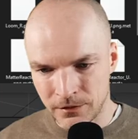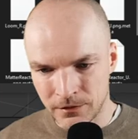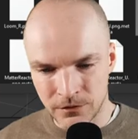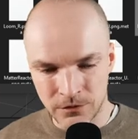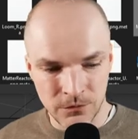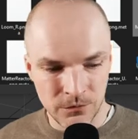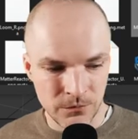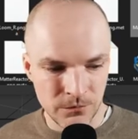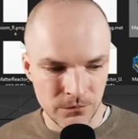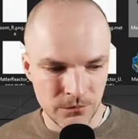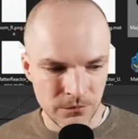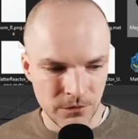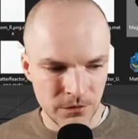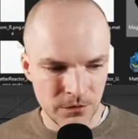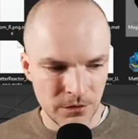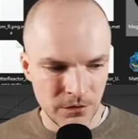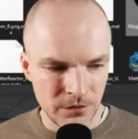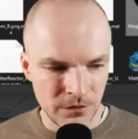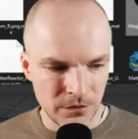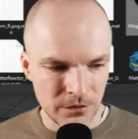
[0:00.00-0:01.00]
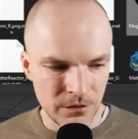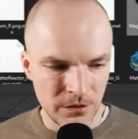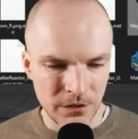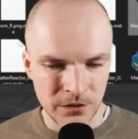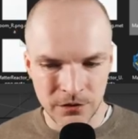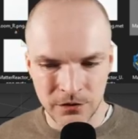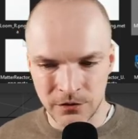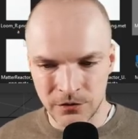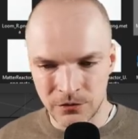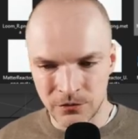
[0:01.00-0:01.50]
So let's
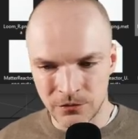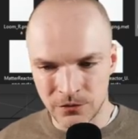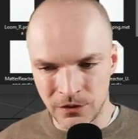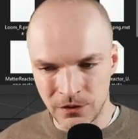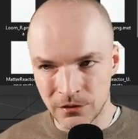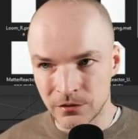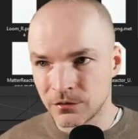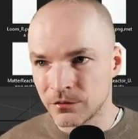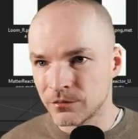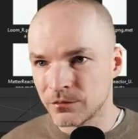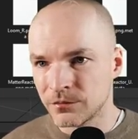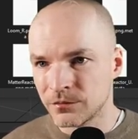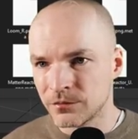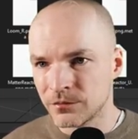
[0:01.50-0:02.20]
actually do that.